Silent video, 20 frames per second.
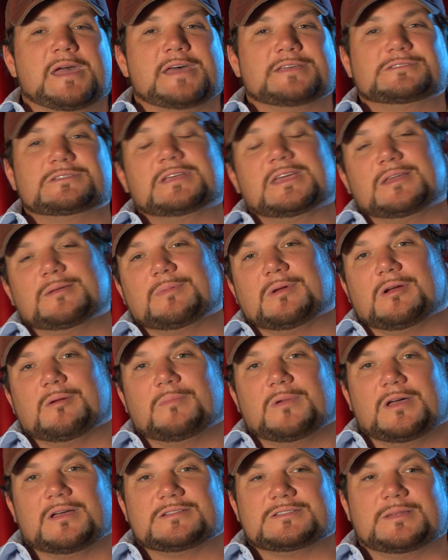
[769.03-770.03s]
pass and you get a bigger
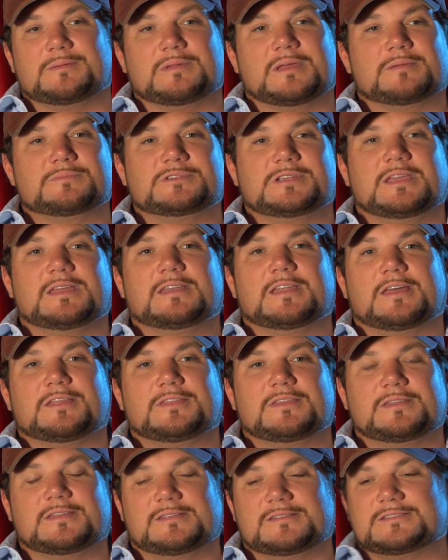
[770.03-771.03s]
buck, sometimes you get
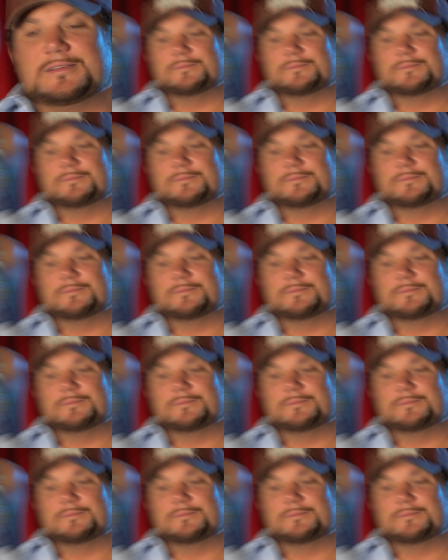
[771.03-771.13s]
nothing, and